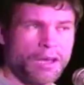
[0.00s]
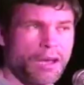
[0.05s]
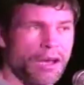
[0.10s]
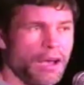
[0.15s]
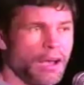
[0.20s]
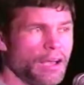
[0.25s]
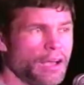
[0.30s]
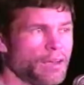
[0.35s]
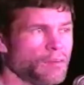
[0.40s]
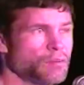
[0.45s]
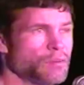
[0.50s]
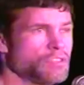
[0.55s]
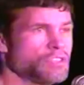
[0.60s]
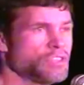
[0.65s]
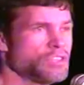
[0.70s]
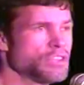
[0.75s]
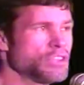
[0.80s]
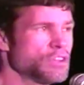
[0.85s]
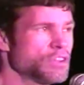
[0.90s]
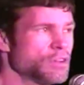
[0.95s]
I was
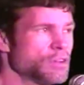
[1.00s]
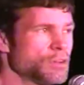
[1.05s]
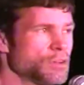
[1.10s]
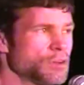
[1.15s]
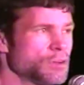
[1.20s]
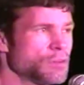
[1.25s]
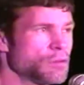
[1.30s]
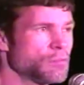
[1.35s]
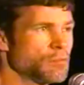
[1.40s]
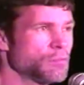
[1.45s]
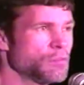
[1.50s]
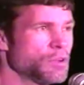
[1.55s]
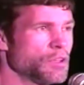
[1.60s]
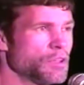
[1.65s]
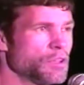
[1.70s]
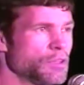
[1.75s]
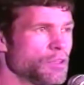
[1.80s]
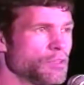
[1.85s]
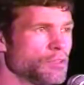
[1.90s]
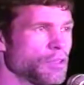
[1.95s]
here
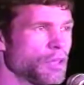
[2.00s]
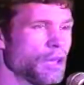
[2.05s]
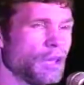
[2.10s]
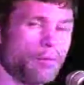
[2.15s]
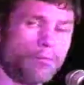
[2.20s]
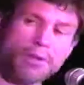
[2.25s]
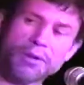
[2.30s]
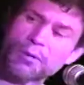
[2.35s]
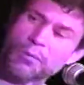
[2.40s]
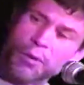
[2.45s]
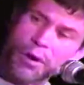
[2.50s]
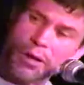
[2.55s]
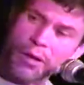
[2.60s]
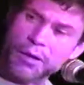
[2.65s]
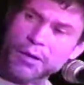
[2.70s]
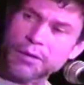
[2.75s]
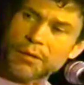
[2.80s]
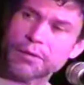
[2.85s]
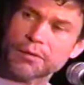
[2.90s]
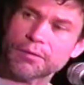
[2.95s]
with
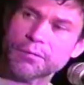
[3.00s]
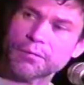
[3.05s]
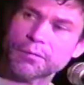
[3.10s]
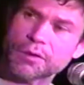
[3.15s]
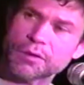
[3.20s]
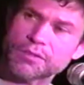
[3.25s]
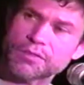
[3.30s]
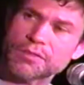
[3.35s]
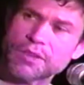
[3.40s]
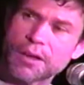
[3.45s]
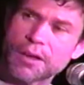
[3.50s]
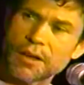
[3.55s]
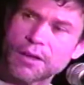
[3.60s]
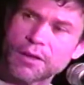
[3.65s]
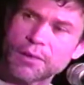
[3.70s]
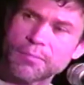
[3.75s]
Hemingway one time.